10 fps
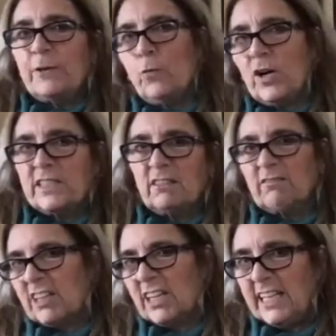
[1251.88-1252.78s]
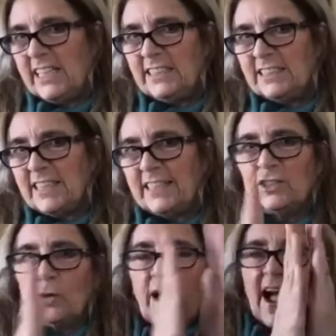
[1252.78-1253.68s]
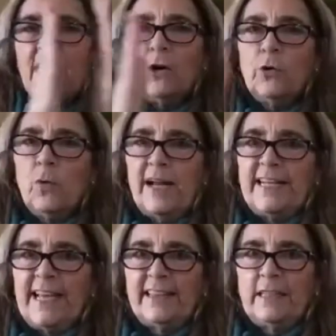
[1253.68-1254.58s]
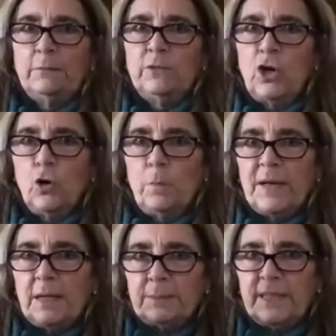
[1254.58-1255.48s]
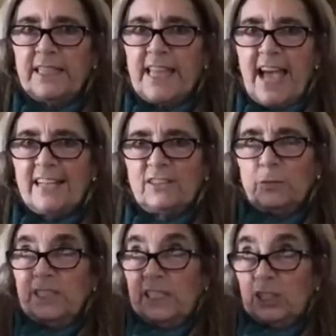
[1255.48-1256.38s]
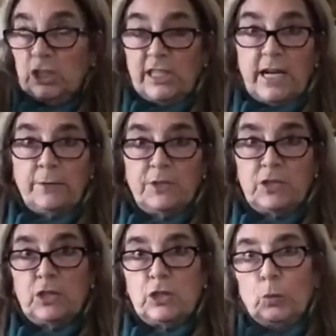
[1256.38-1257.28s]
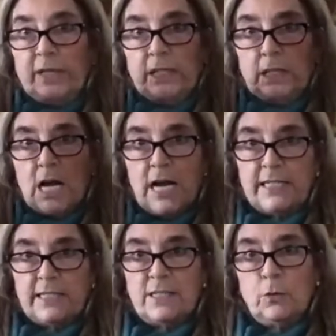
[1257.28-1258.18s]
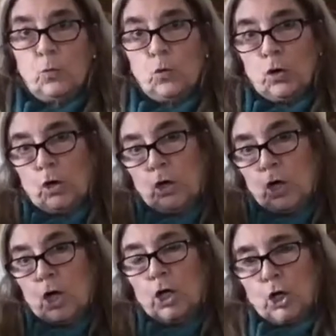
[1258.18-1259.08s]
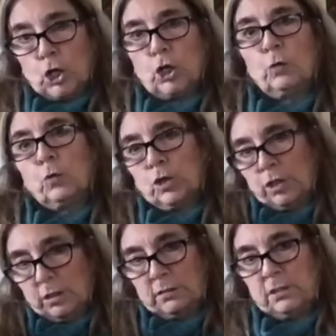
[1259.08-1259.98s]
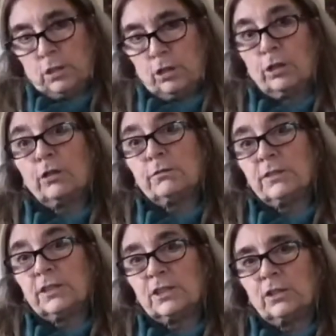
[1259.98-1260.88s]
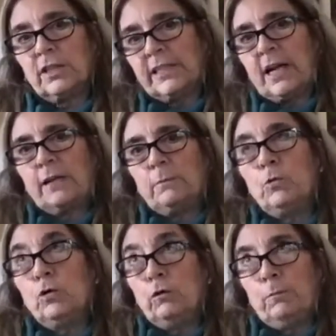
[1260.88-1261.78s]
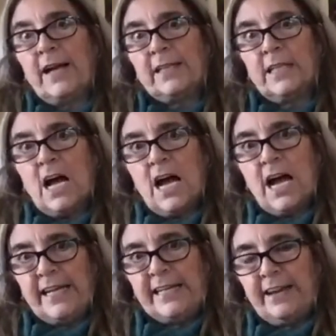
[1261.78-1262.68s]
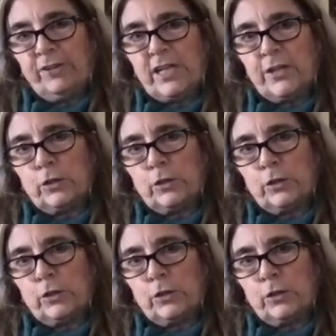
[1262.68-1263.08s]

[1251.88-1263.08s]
wasn't right. And so how do I get them to open up like that? So initially I was doing lines that were curved. So like I'd move my line every other